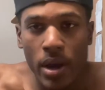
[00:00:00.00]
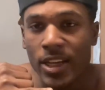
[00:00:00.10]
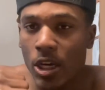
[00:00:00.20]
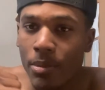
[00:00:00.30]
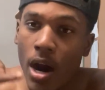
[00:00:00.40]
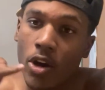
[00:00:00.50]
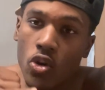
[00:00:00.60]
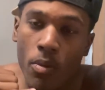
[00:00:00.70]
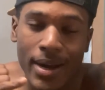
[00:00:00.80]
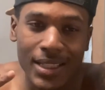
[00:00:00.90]
He told me, all right,
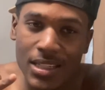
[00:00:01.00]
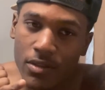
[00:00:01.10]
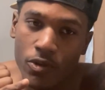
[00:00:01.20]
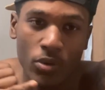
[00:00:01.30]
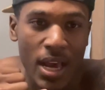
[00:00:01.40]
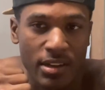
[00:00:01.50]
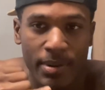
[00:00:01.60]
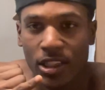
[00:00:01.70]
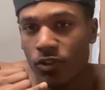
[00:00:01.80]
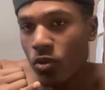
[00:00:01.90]
cool, make these few lefts,
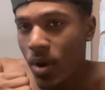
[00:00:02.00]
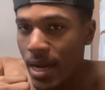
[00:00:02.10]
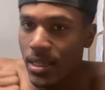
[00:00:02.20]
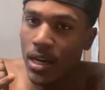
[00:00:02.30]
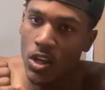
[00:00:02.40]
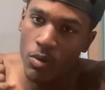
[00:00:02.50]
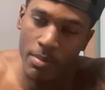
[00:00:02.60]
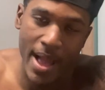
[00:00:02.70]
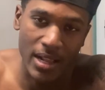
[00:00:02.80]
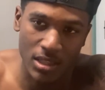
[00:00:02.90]
make these few rights, and then you'll be
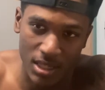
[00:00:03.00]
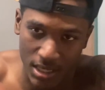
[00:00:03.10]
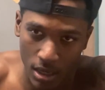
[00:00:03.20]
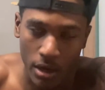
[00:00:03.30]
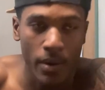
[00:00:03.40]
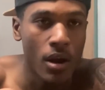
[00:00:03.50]
back to center.